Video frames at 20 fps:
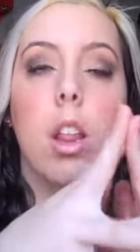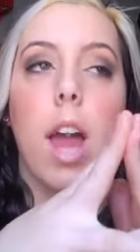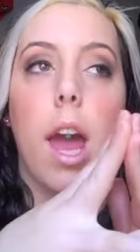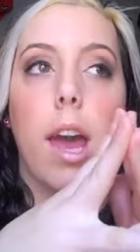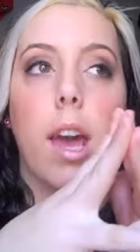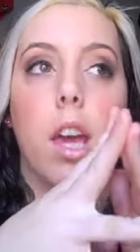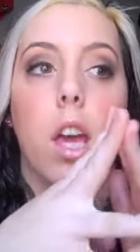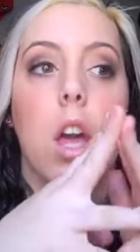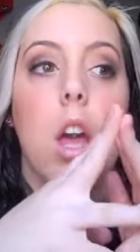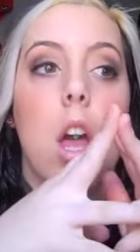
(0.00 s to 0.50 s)

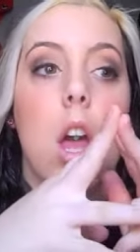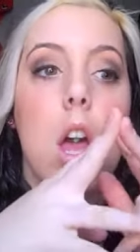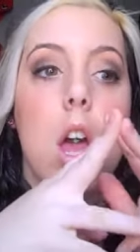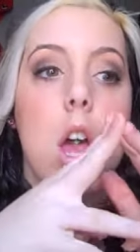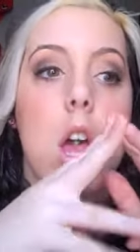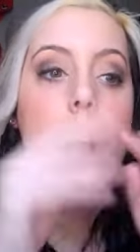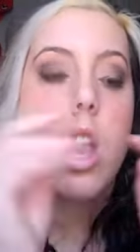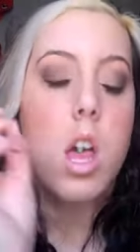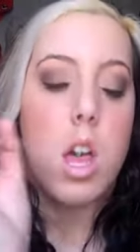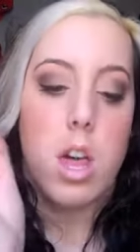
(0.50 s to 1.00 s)
like
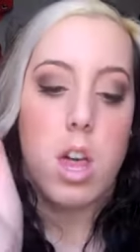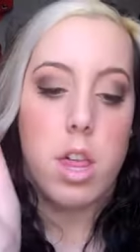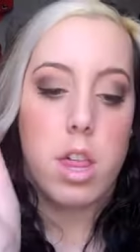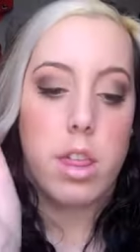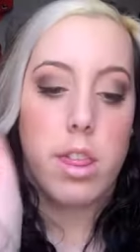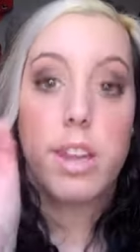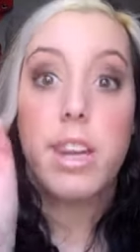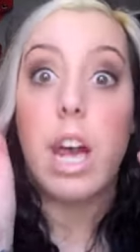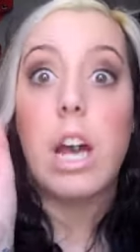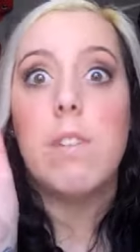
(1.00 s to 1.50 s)

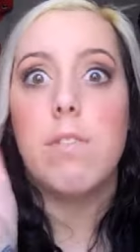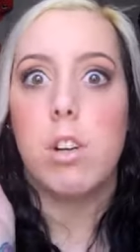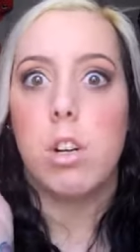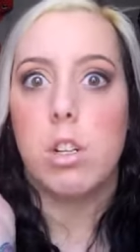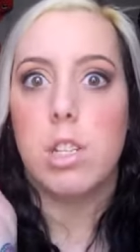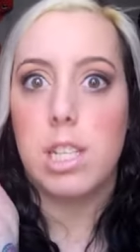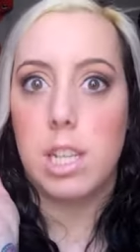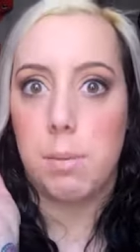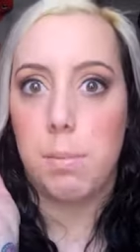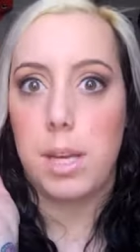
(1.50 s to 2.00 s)
the
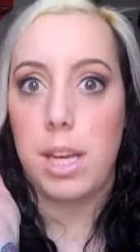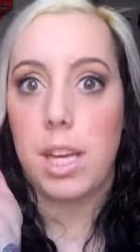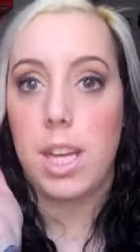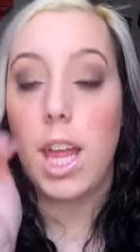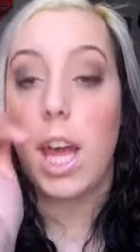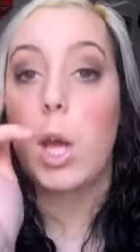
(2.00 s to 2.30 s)
devil to me.